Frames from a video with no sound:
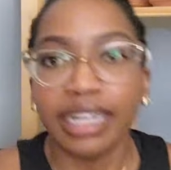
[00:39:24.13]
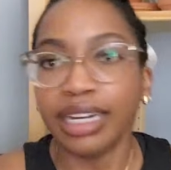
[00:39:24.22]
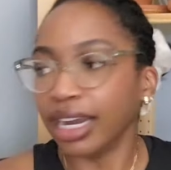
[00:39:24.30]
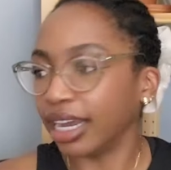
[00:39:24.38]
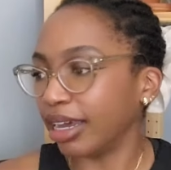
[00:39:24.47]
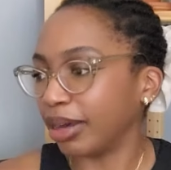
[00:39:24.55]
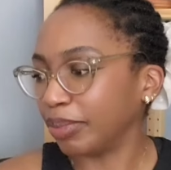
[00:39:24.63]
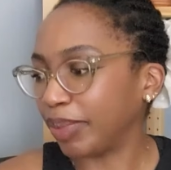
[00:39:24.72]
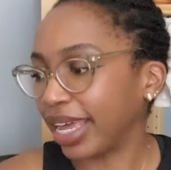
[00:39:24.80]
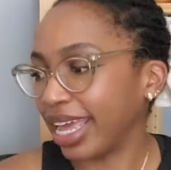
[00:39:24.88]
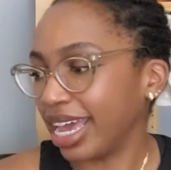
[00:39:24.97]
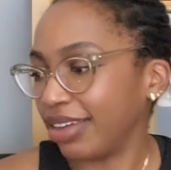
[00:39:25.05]

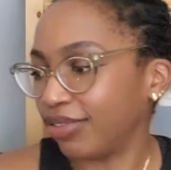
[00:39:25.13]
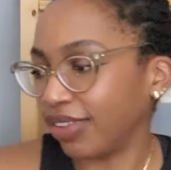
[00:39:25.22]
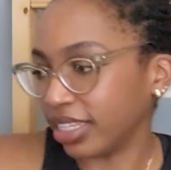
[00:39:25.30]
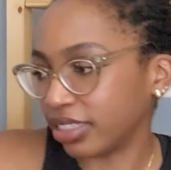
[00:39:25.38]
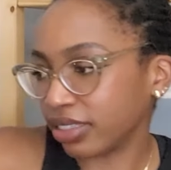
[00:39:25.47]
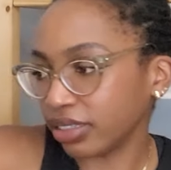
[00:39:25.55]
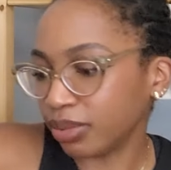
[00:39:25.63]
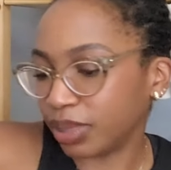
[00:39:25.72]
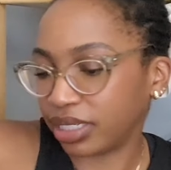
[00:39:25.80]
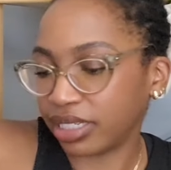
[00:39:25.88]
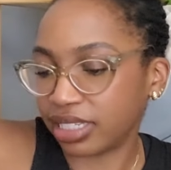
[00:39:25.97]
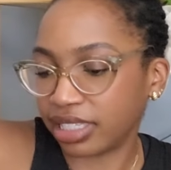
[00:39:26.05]
by Ventzel,
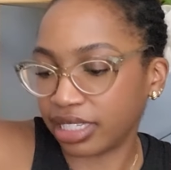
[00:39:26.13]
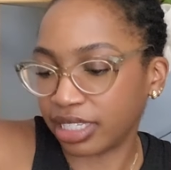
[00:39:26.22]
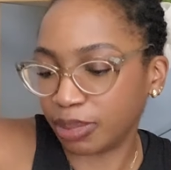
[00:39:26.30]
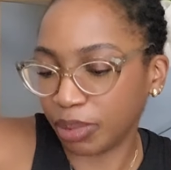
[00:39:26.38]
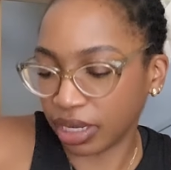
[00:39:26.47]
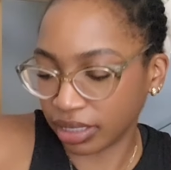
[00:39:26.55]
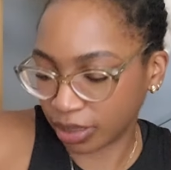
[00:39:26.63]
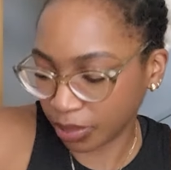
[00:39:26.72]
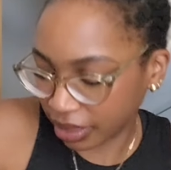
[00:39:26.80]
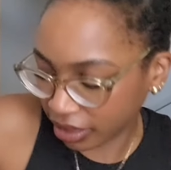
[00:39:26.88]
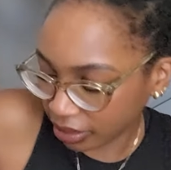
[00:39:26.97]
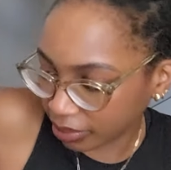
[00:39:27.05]
which is the spot
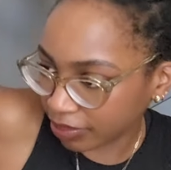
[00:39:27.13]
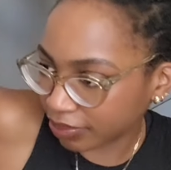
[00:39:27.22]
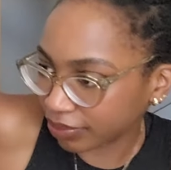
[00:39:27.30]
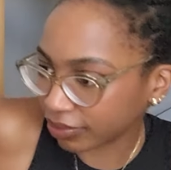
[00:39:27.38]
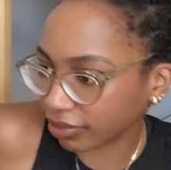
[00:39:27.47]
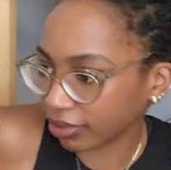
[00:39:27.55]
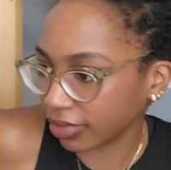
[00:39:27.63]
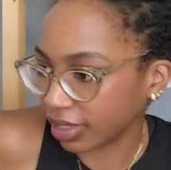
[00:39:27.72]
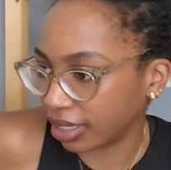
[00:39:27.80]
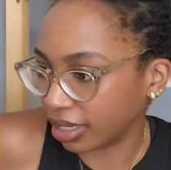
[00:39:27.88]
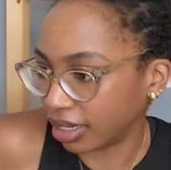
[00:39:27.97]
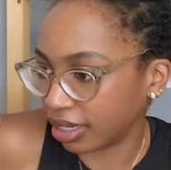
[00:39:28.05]
sweater.
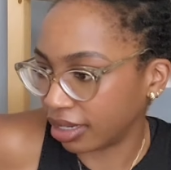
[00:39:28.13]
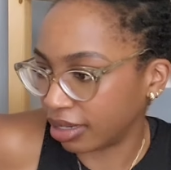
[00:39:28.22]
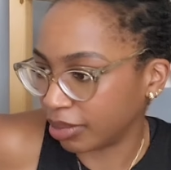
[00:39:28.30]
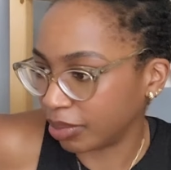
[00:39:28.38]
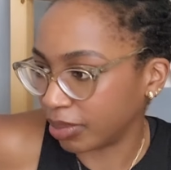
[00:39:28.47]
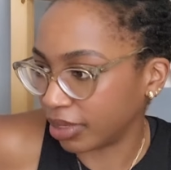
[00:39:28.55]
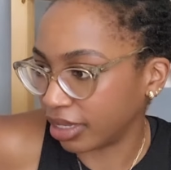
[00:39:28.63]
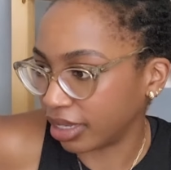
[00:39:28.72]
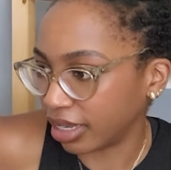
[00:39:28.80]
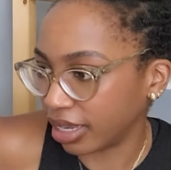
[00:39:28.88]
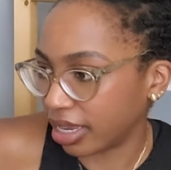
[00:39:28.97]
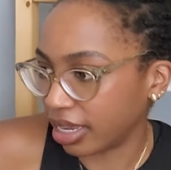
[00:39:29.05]

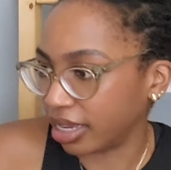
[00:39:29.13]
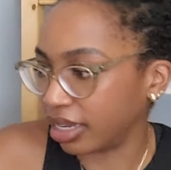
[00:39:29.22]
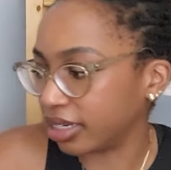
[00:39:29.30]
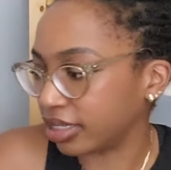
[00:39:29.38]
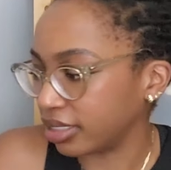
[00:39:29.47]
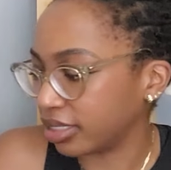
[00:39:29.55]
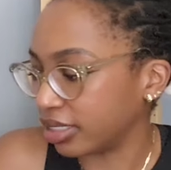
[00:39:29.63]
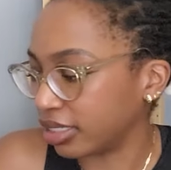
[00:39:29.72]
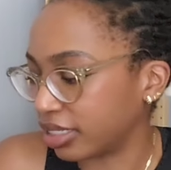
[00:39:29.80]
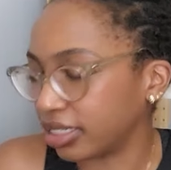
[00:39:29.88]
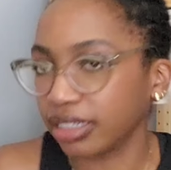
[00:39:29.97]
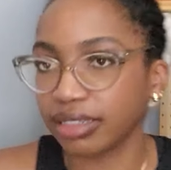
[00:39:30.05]

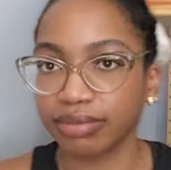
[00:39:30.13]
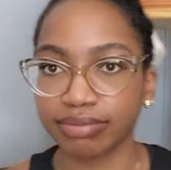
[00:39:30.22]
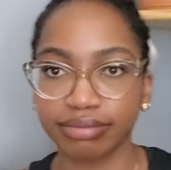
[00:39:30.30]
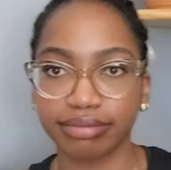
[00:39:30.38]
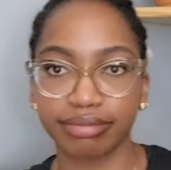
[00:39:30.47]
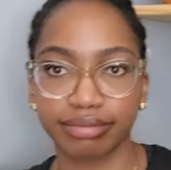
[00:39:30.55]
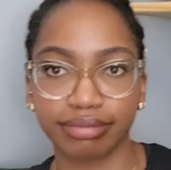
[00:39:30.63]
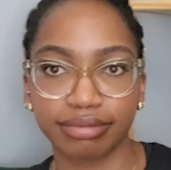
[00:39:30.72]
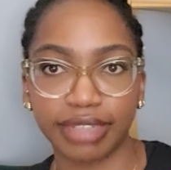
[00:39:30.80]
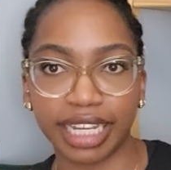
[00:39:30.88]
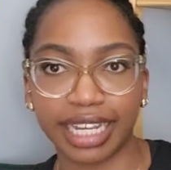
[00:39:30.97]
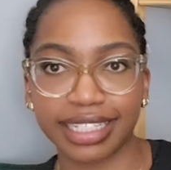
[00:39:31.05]
And
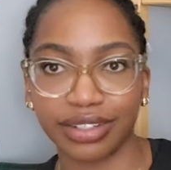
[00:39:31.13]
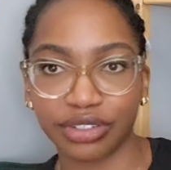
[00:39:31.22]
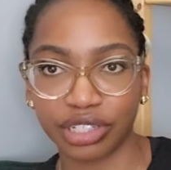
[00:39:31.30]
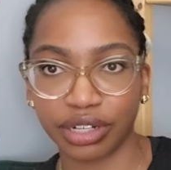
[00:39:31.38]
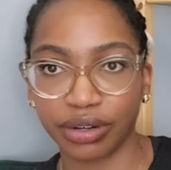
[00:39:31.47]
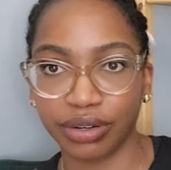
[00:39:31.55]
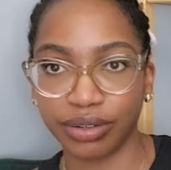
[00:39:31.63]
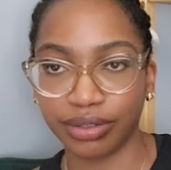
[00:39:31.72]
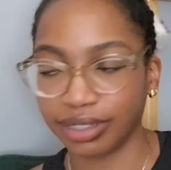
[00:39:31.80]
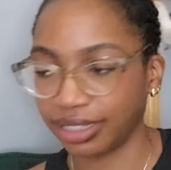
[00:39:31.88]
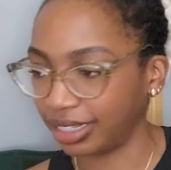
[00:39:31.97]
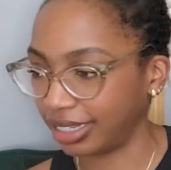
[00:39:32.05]
I guess I'll show
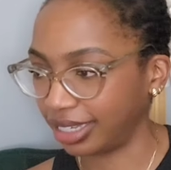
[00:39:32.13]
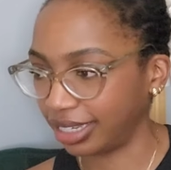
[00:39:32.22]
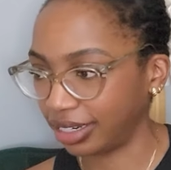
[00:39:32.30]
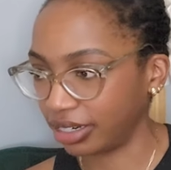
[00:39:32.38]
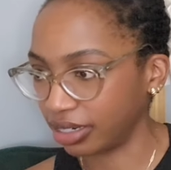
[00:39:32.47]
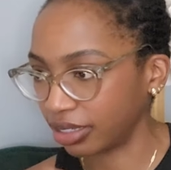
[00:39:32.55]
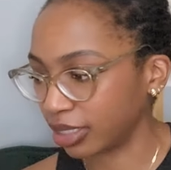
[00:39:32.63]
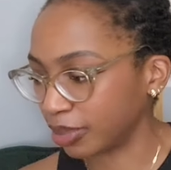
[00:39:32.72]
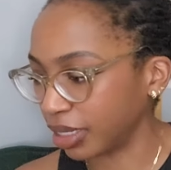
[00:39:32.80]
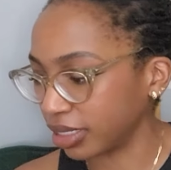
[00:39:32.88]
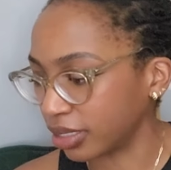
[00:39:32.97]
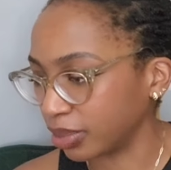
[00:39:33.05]
here the
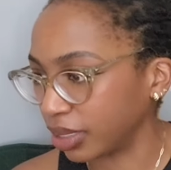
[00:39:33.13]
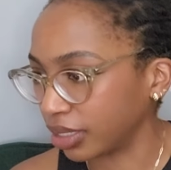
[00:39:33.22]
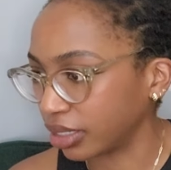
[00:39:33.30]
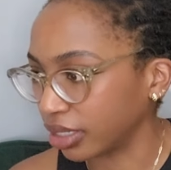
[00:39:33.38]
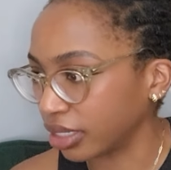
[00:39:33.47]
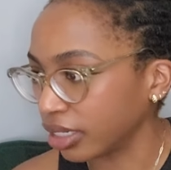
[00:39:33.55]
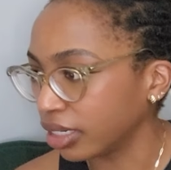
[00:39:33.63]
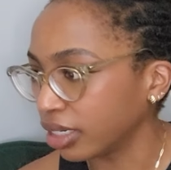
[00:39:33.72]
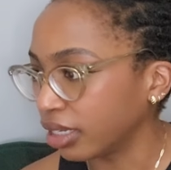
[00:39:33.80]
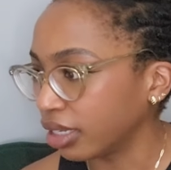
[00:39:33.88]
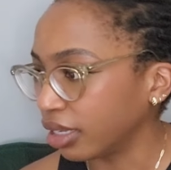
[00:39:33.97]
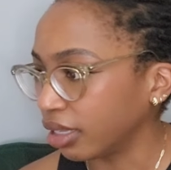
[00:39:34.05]
spot sweater.
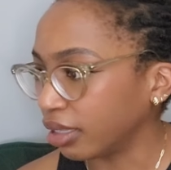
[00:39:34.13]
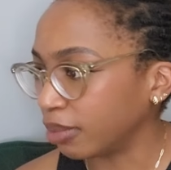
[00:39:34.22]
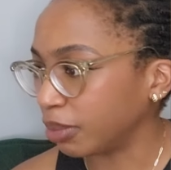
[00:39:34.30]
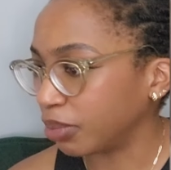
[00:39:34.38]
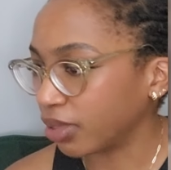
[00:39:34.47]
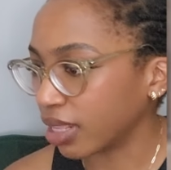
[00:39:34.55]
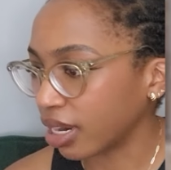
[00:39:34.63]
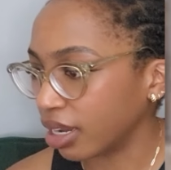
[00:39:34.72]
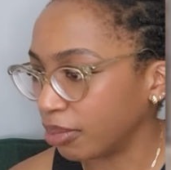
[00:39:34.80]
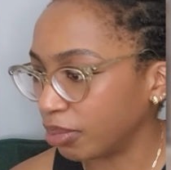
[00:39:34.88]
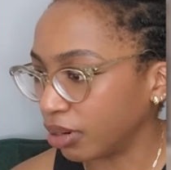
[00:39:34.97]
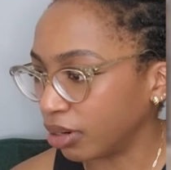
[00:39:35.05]
Let me pull that
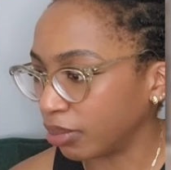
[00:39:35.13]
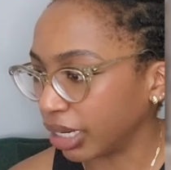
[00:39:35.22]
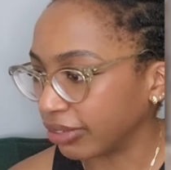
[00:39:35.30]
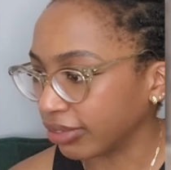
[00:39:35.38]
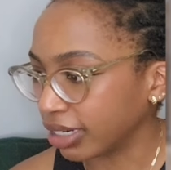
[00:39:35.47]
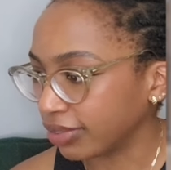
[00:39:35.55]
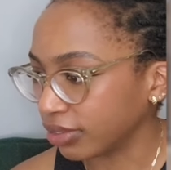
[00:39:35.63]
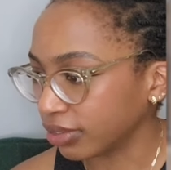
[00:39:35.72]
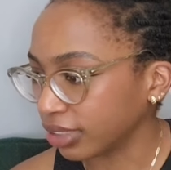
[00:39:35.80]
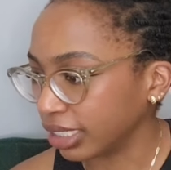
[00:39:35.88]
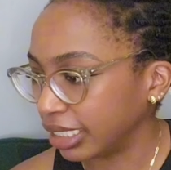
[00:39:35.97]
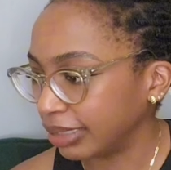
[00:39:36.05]
up on my
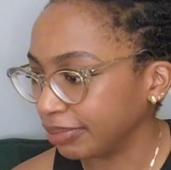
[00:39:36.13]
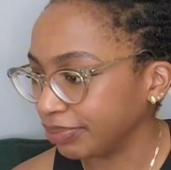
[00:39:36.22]
Ravelry.